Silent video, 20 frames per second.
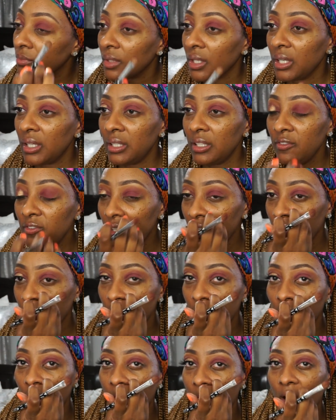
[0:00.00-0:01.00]
And even if
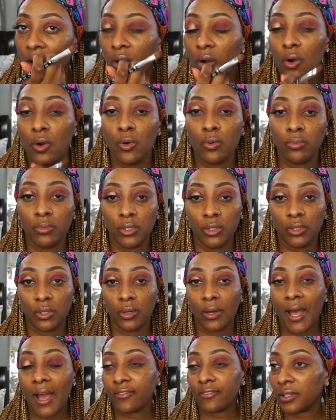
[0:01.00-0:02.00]
they're at home, you know,
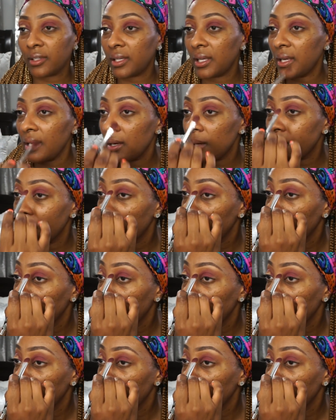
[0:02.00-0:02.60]
after camp,